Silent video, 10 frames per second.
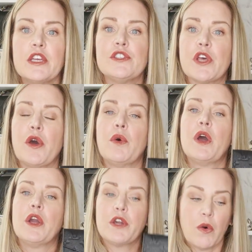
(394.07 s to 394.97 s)
So
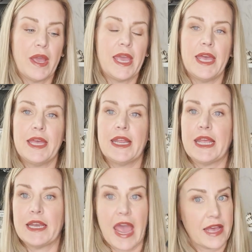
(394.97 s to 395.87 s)
go ahead
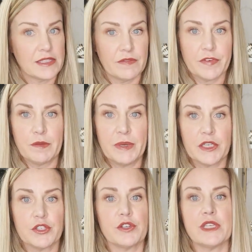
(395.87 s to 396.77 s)
and ask them for the
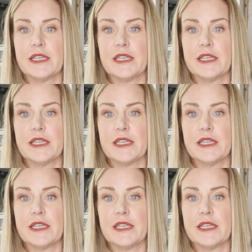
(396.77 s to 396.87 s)
pictures,